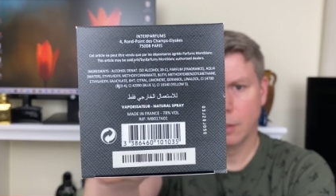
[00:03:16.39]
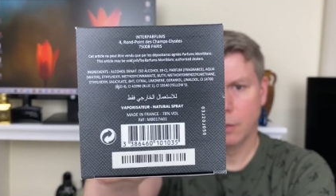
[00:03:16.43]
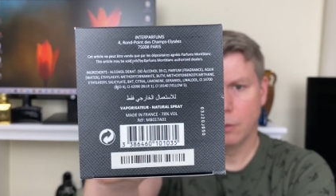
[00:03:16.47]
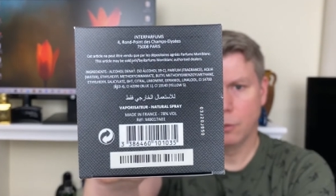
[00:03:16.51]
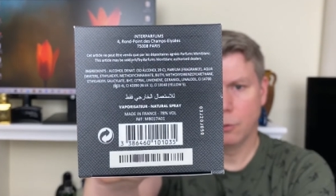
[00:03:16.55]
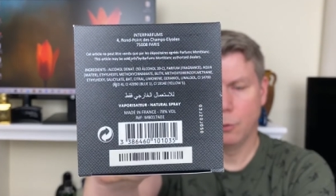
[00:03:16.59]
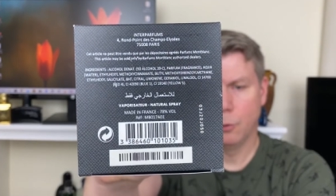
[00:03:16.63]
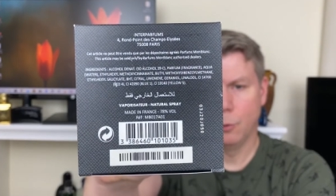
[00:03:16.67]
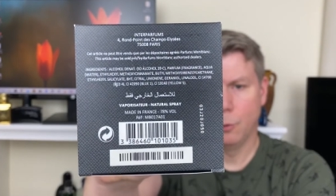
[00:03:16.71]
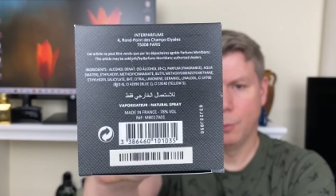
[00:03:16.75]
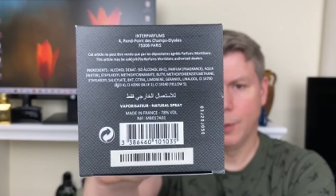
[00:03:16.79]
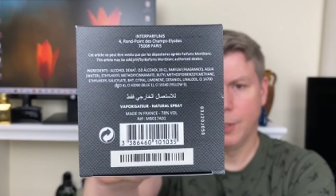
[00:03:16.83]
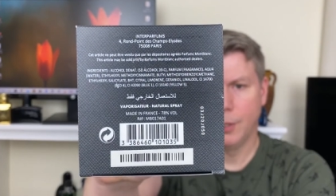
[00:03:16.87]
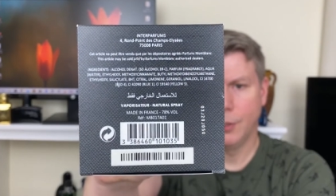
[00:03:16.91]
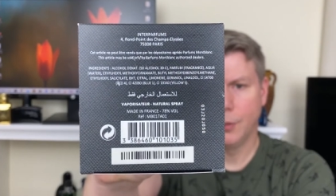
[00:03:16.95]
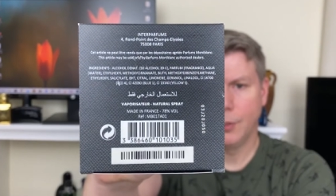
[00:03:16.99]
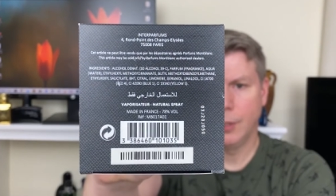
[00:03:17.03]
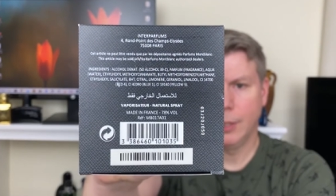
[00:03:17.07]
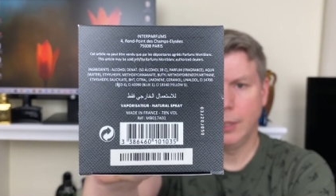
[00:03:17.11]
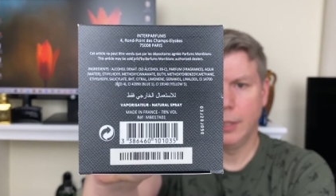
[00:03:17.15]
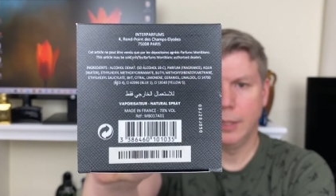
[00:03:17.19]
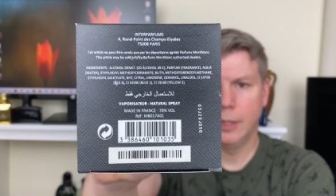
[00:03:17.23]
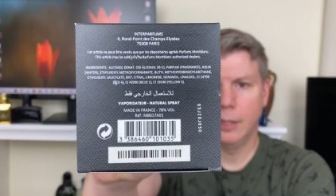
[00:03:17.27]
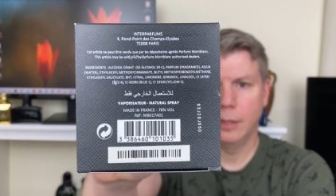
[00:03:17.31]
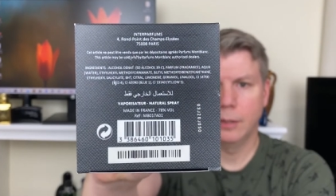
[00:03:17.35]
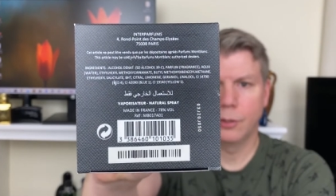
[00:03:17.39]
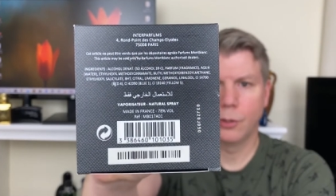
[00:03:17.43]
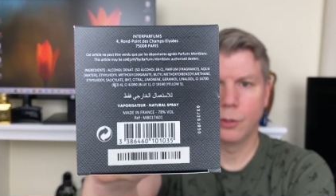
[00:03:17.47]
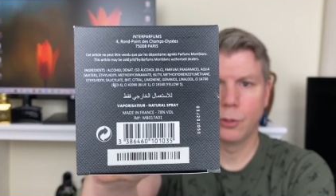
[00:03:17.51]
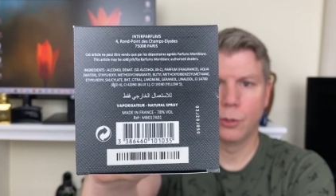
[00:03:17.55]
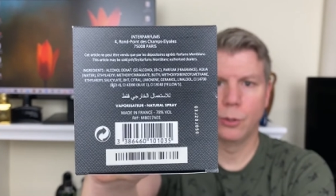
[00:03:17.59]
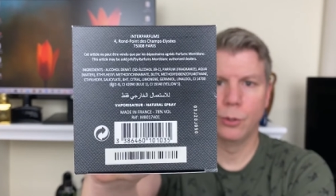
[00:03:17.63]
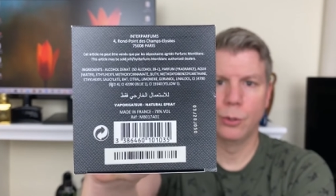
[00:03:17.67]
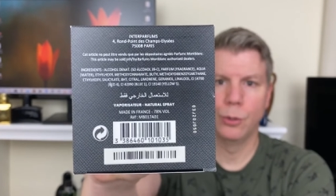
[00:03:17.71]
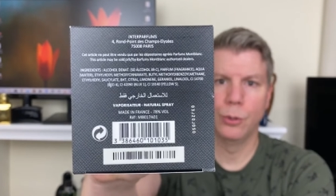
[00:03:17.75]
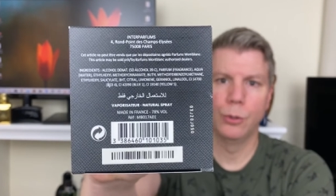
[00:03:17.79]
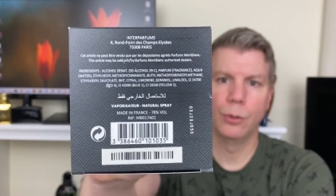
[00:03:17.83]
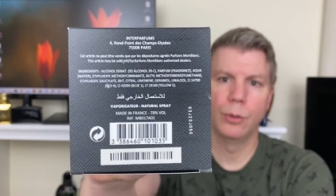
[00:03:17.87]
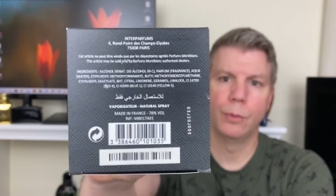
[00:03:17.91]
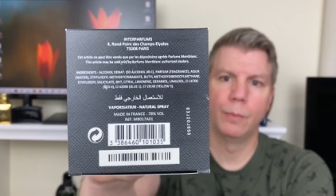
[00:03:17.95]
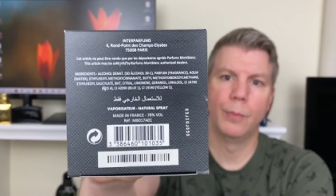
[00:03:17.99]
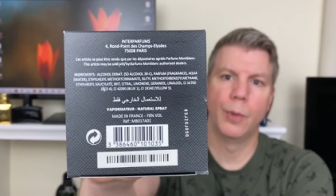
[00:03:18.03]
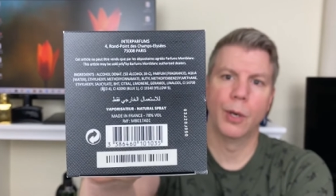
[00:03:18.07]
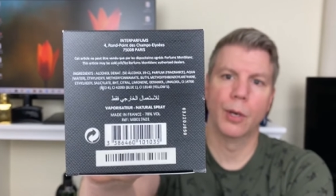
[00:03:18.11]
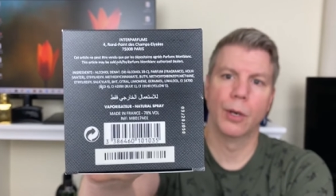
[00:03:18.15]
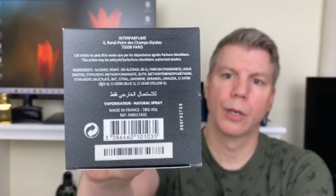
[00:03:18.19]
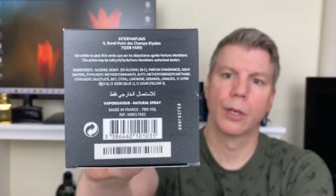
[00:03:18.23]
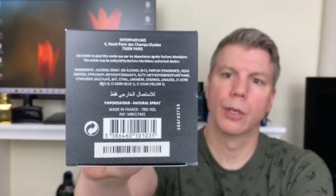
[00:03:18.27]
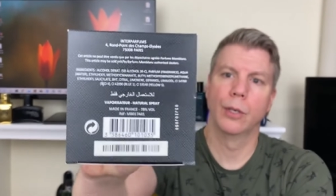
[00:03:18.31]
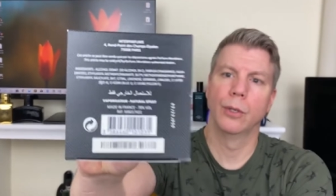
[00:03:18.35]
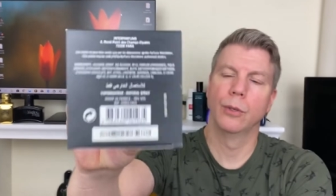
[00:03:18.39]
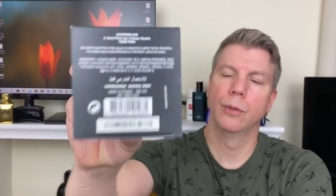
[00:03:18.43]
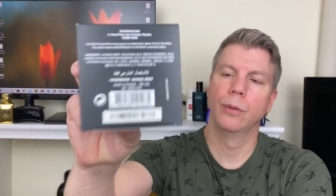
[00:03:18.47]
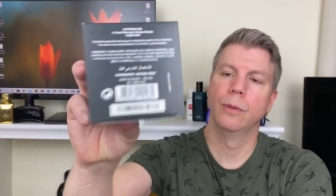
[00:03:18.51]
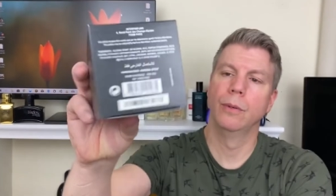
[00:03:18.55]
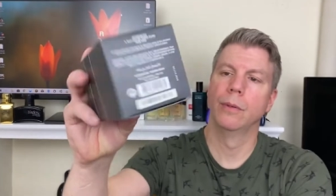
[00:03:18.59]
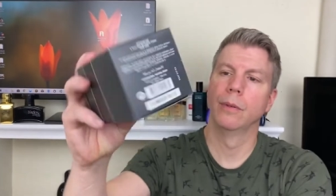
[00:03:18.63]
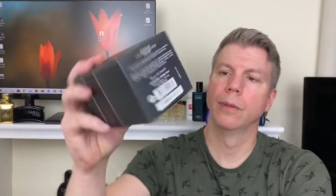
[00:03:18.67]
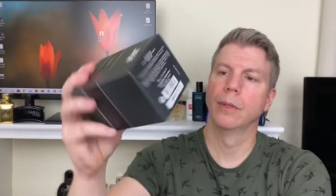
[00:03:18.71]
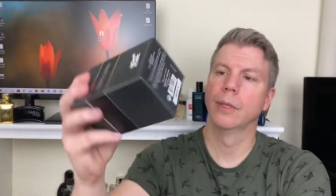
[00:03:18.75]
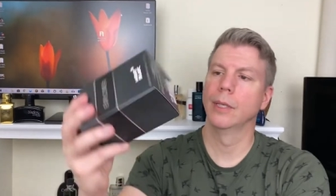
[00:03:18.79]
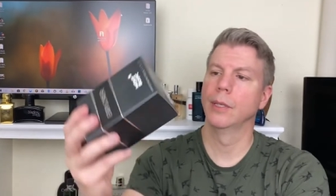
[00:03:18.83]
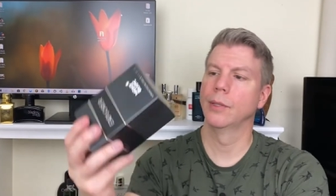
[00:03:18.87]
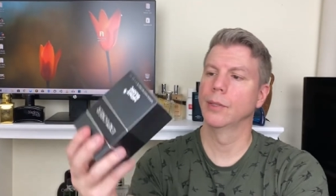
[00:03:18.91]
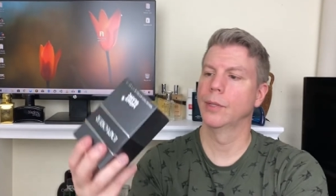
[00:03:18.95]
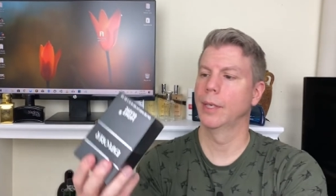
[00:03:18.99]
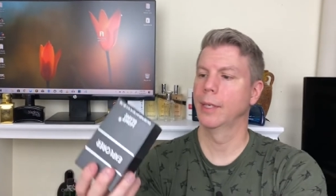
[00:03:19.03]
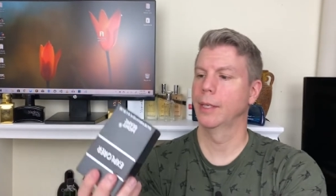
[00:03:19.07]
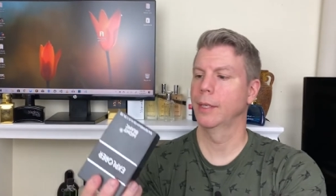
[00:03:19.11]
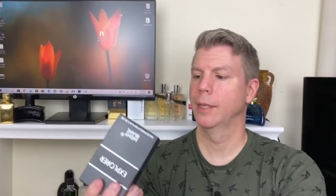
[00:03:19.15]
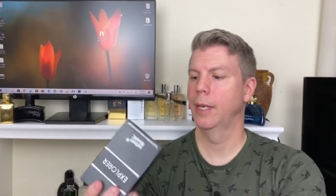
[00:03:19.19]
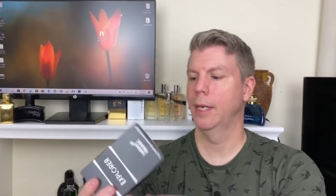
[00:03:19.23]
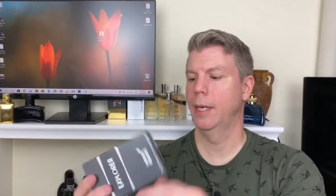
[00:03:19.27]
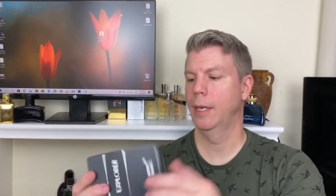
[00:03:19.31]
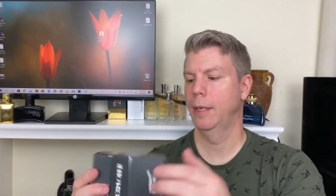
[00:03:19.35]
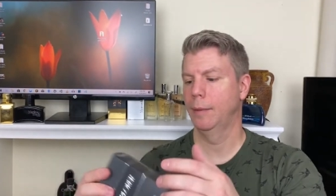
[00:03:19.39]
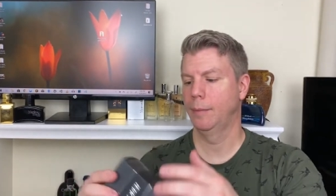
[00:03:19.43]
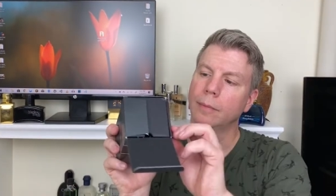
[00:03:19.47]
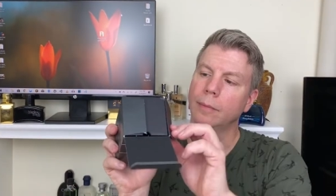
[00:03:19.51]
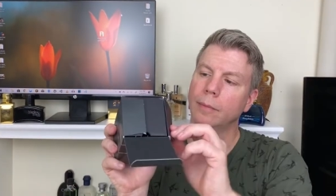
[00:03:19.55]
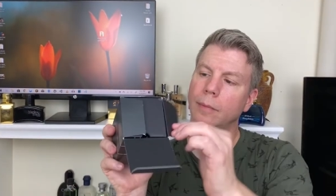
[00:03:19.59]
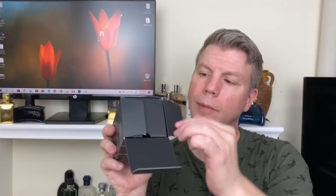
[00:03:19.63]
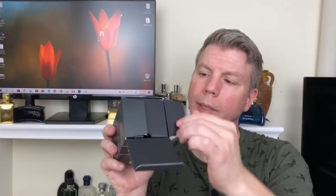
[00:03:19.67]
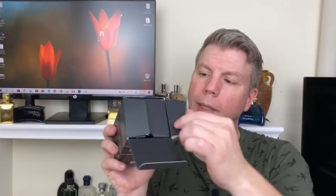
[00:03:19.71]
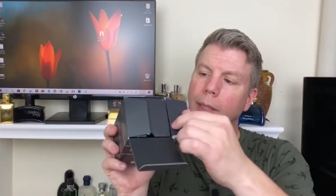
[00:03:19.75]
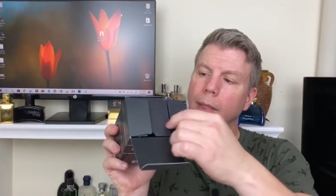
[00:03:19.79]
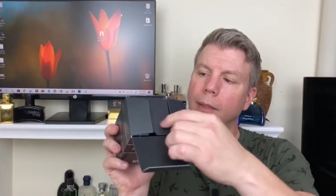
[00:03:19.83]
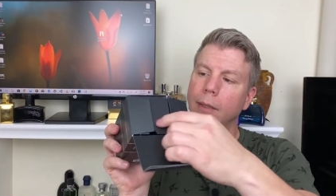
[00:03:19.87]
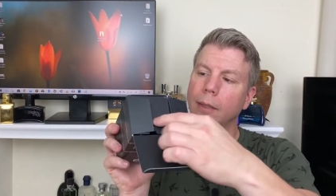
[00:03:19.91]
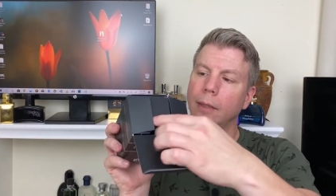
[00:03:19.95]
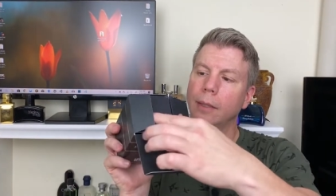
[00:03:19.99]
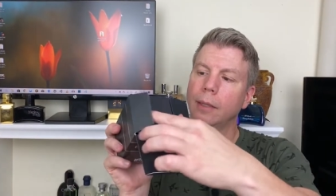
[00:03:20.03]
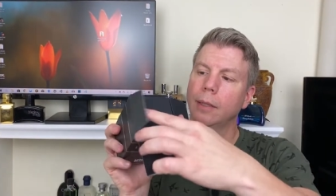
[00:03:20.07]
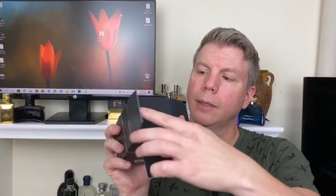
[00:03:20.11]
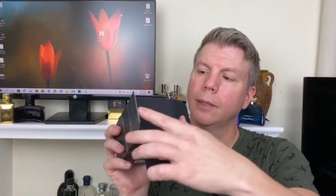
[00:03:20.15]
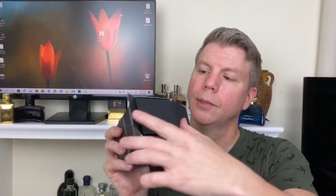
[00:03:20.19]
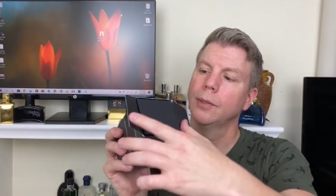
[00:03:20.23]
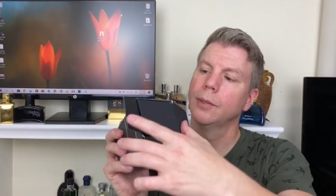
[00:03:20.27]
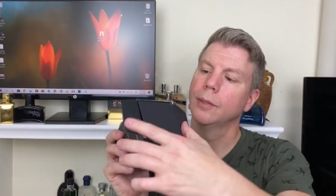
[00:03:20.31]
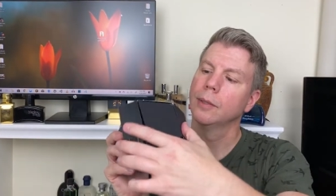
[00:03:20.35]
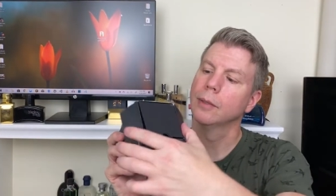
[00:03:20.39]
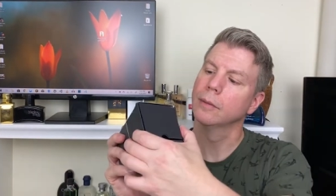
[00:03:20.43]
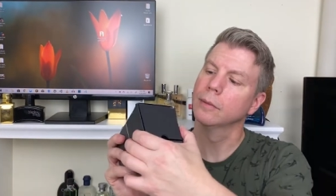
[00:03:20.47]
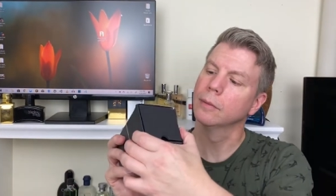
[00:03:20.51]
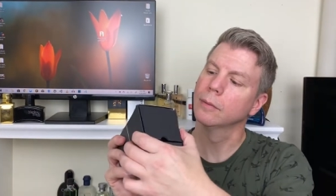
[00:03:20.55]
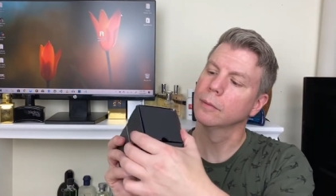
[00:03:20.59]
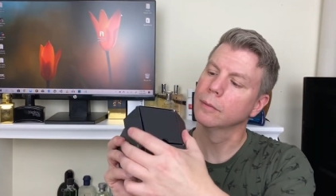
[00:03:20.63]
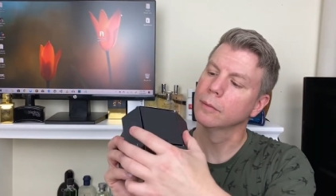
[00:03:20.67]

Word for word: your UPC, SKU, barcode, things like that. Like this,